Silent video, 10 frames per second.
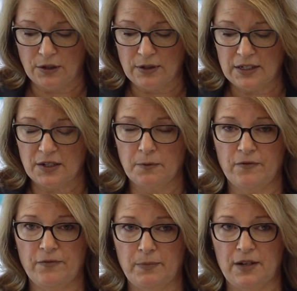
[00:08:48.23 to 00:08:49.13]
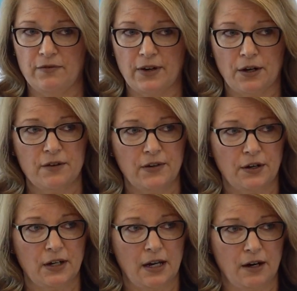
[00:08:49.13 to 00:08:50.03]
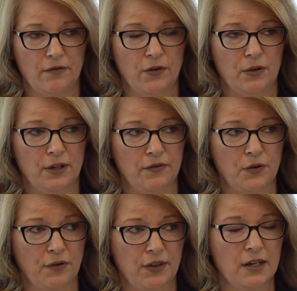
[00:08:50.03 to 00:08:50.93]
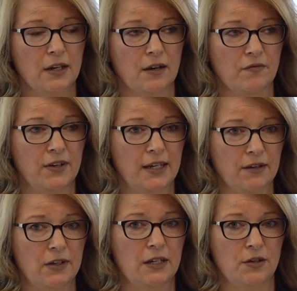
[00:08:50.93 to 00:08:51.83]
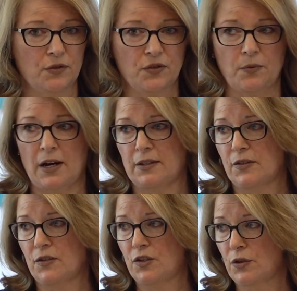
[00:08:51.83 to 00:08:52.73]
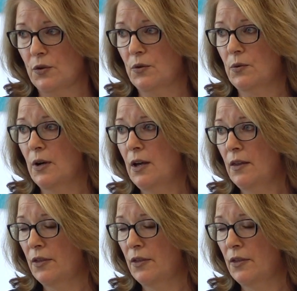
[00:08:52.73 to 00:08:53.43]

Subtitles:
you need to be very, very careful if you're thinking of giving use rights to